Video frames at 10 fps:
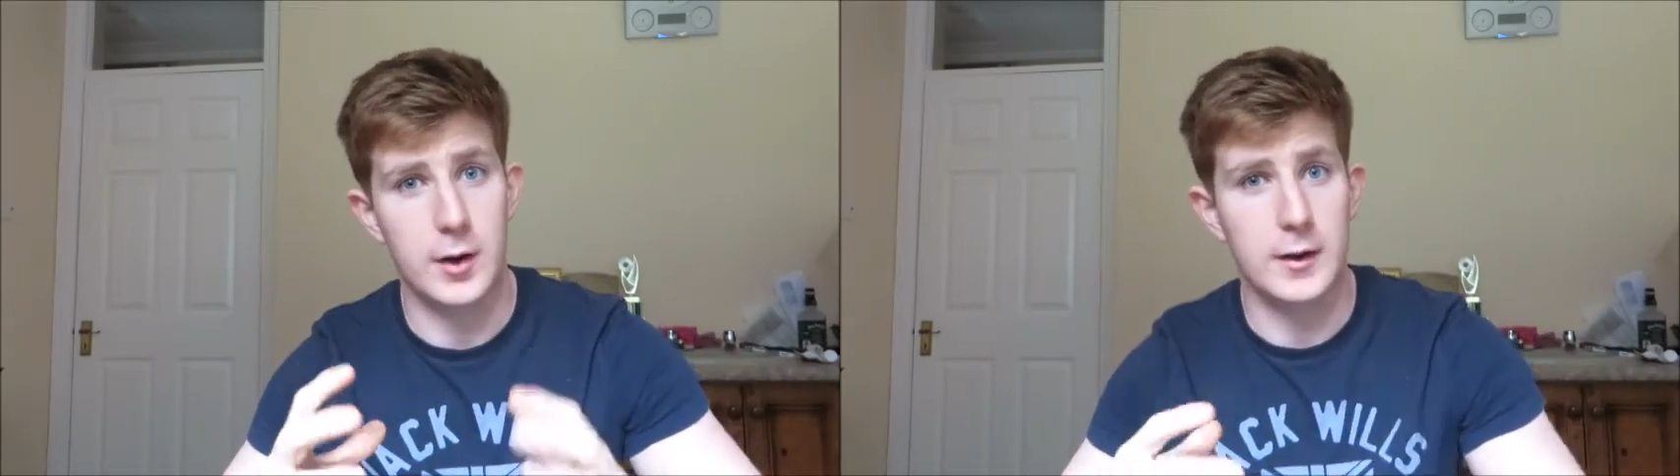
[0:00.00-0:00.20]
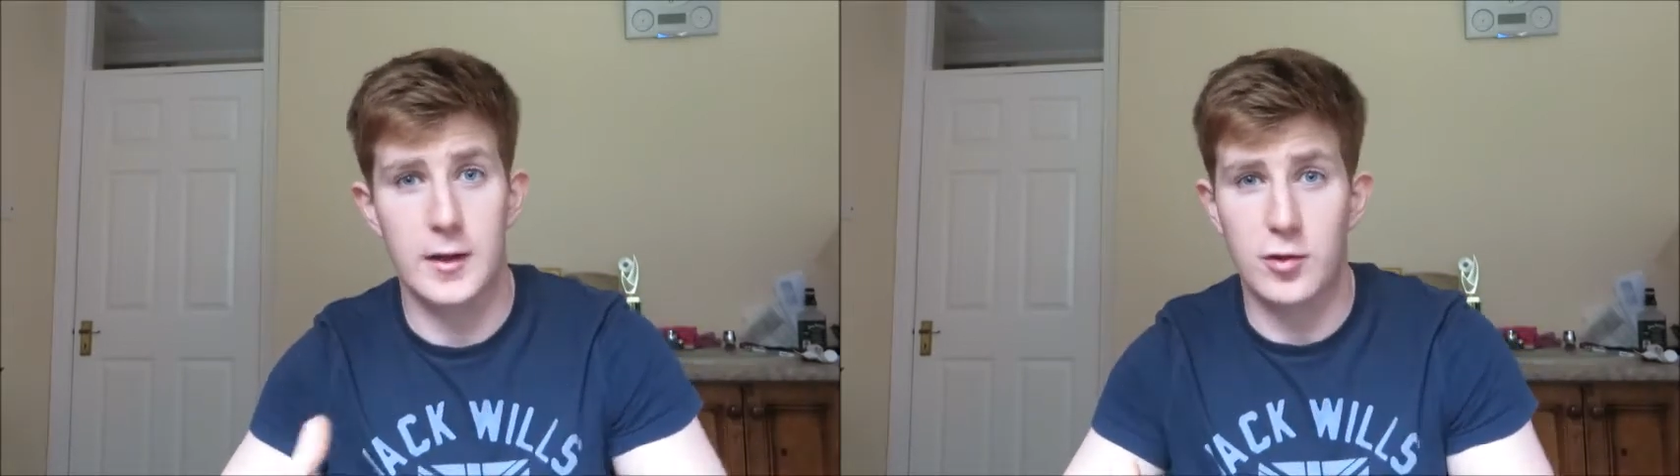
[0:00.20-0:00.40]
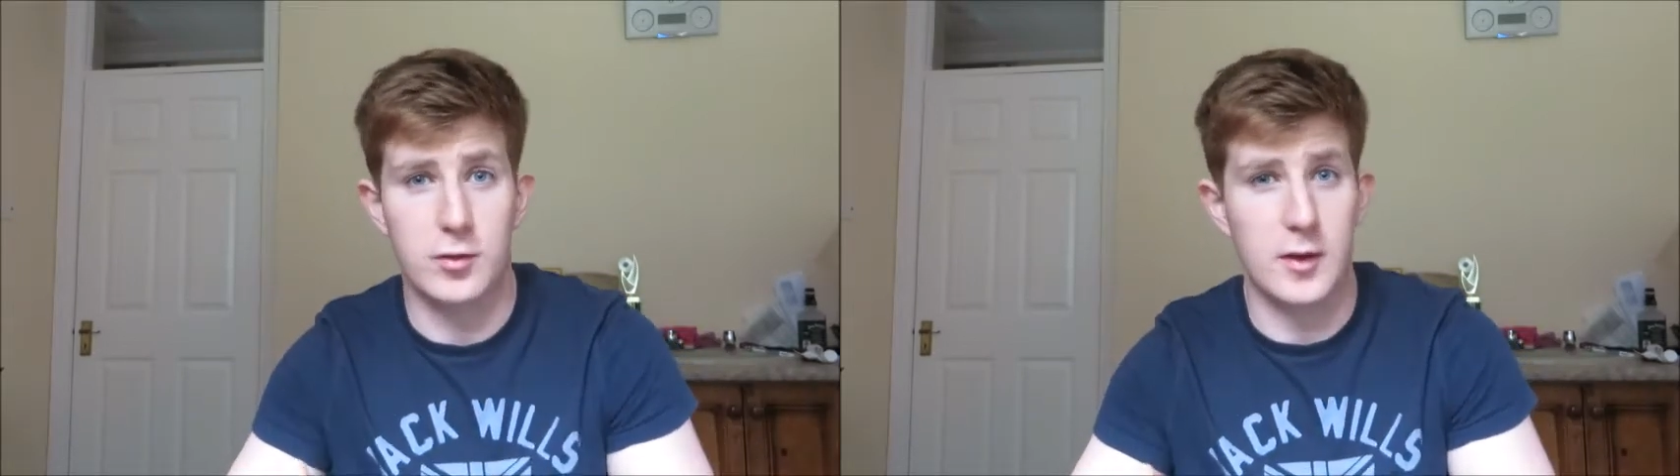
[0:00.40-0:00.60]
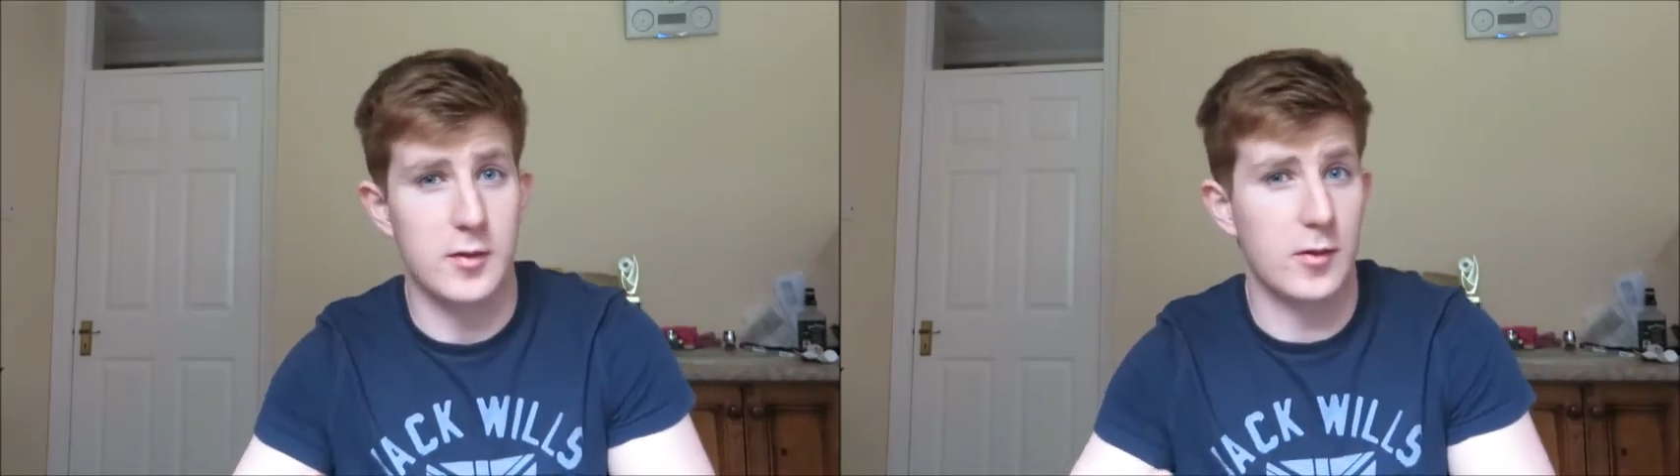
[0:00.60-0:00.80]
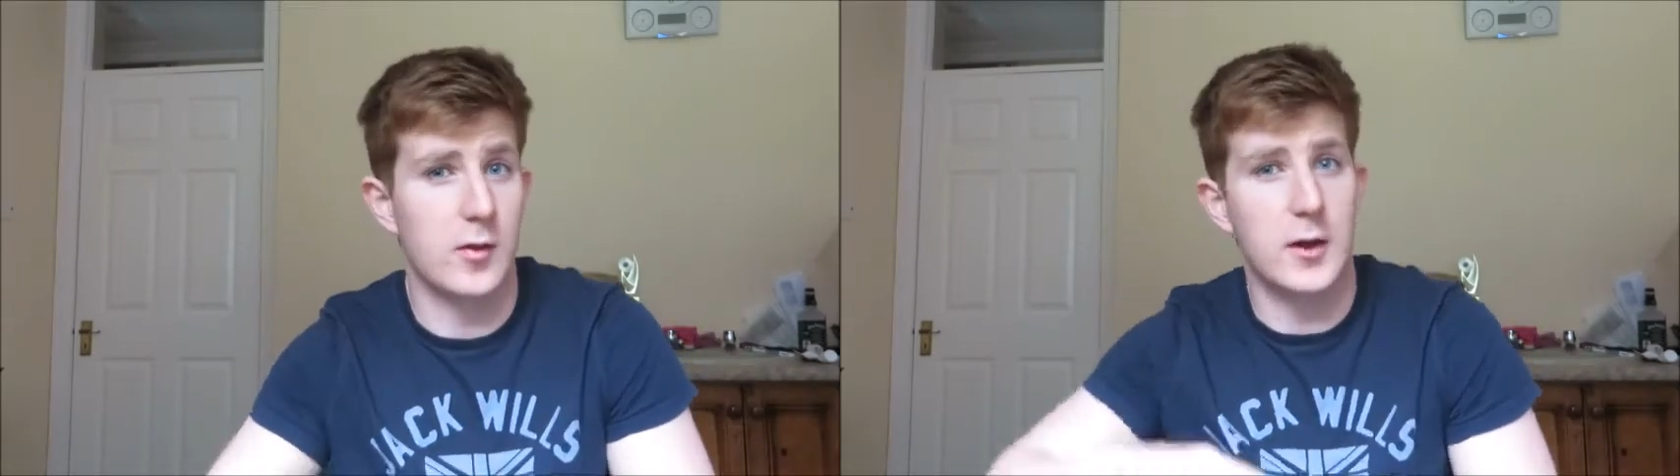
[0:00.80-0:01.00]
And that's the
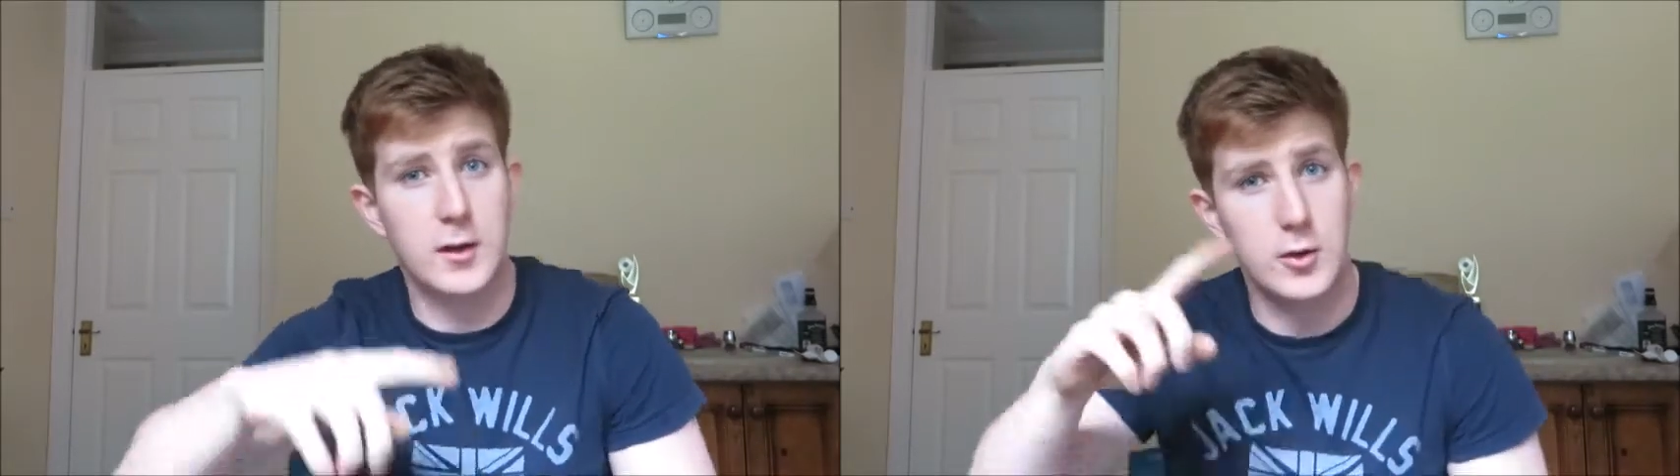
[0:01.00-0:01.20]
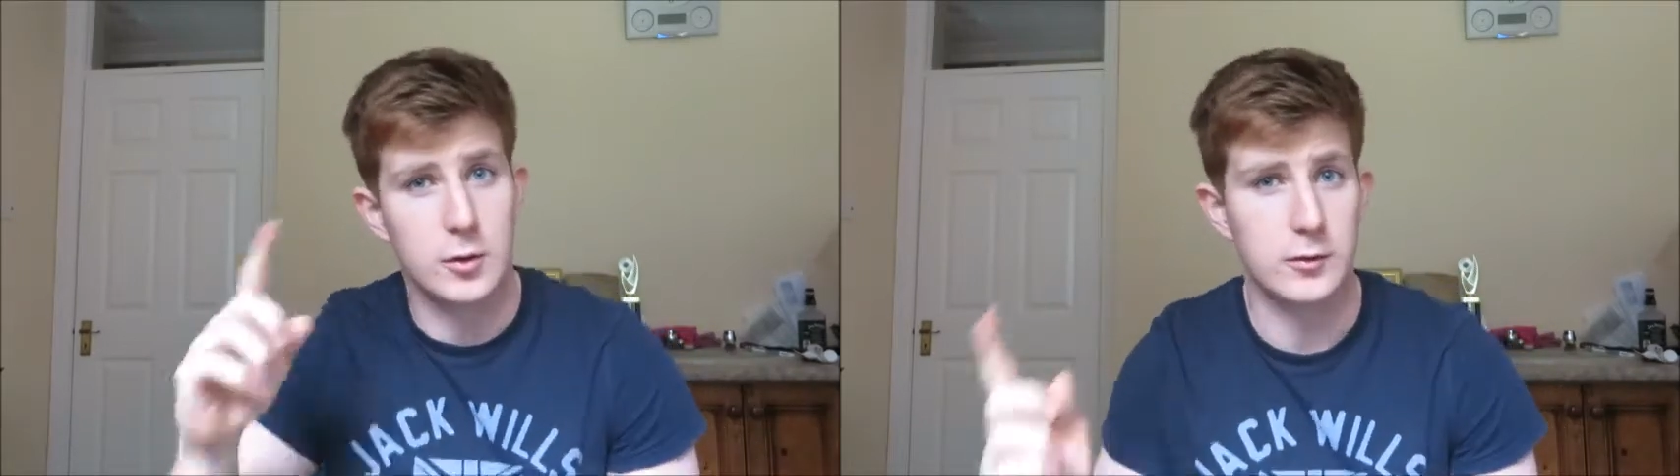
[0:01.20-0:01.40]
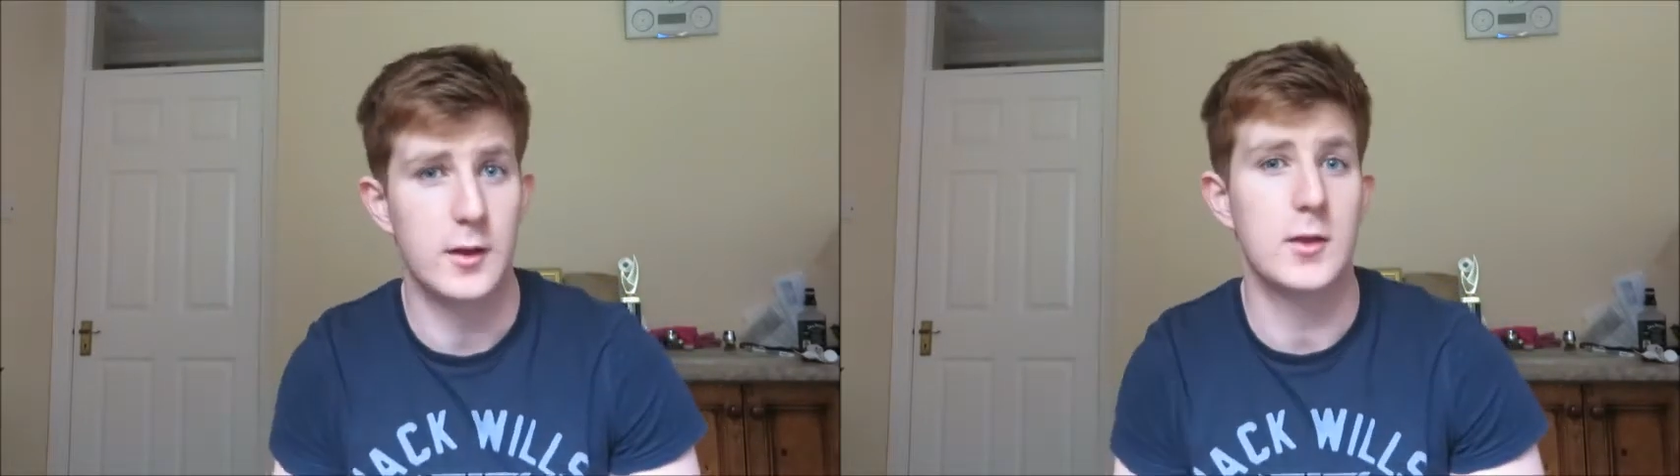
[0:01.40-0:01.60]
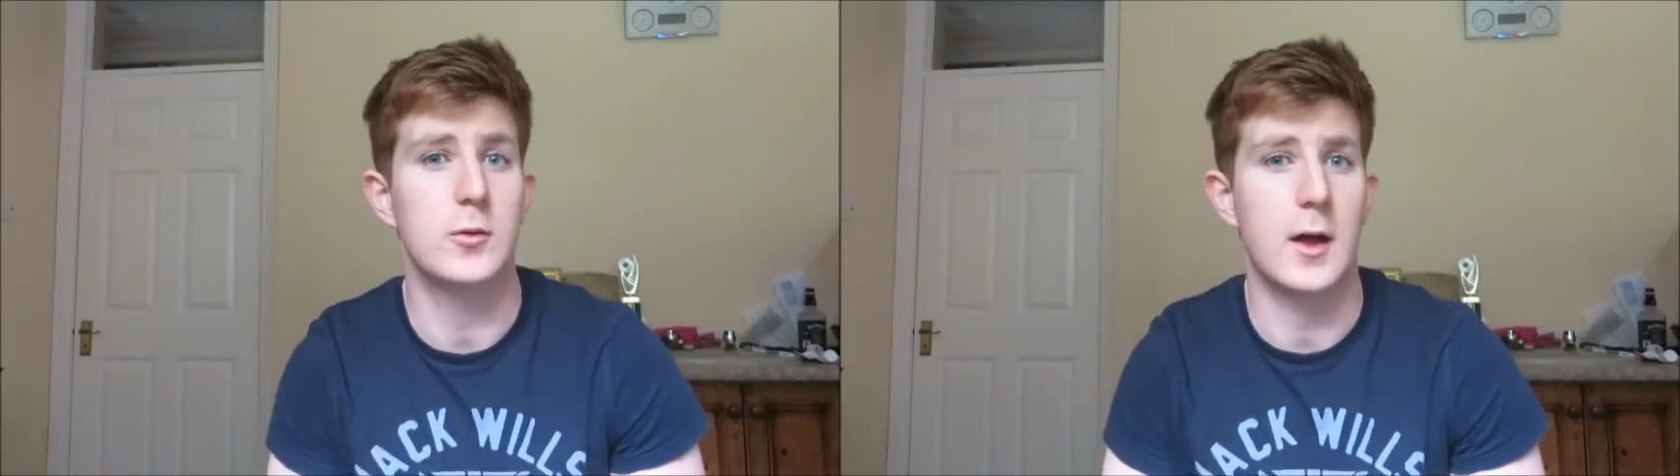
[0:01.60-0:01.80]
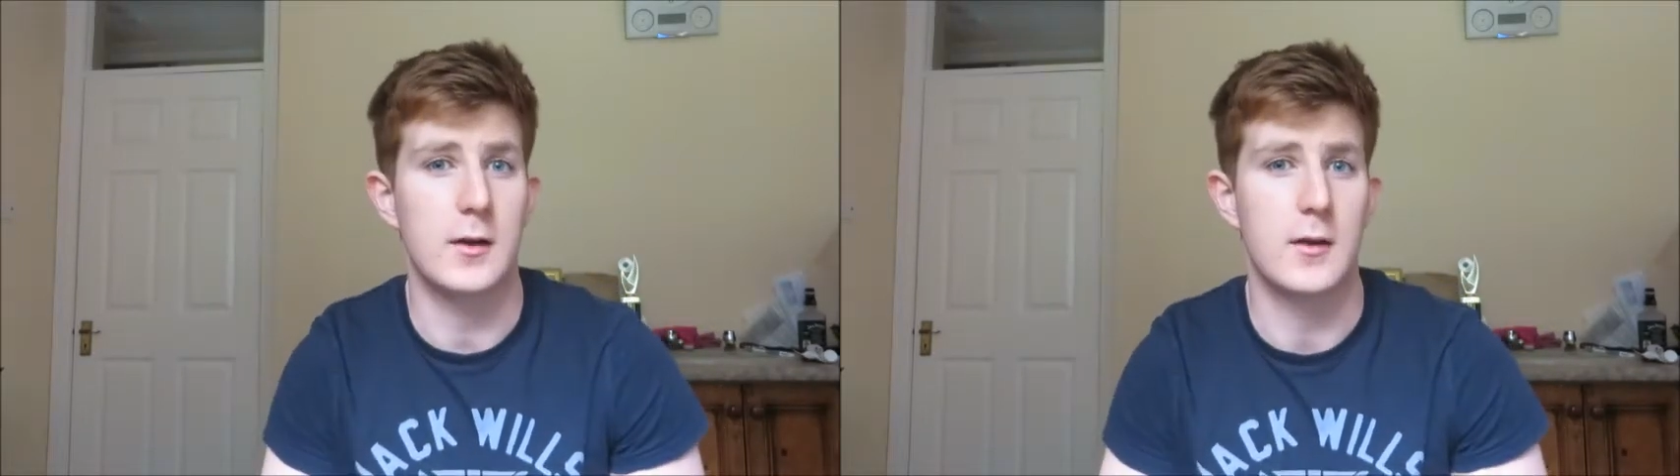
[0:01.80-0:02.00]
cycle. You
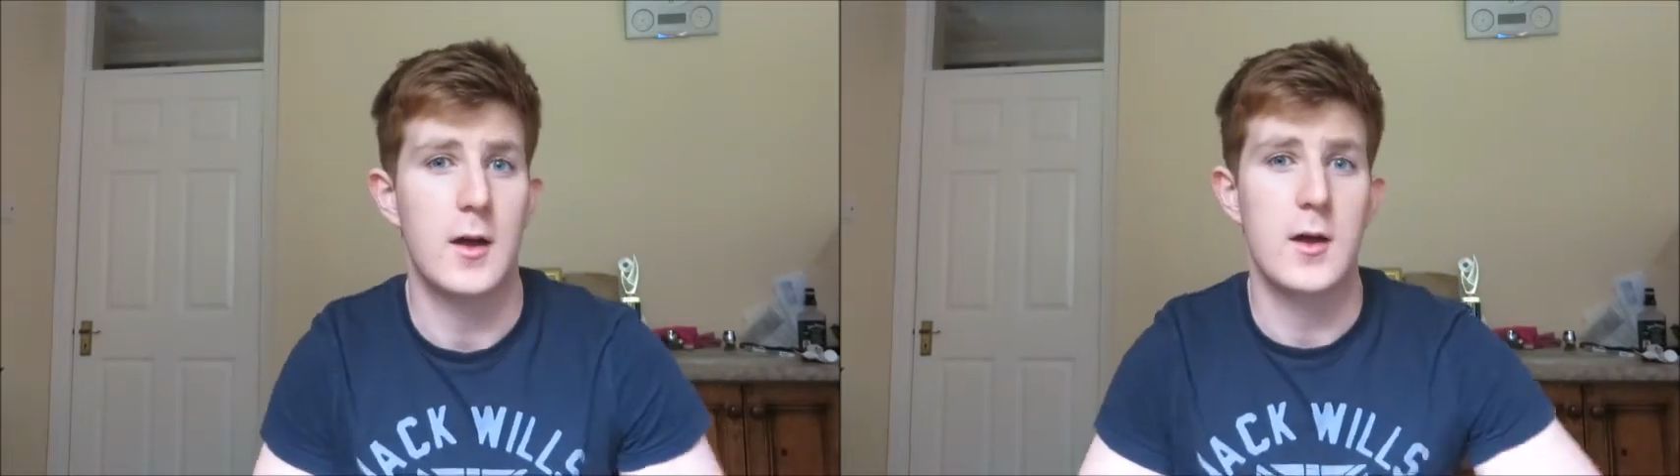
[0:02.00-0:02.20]
continue that.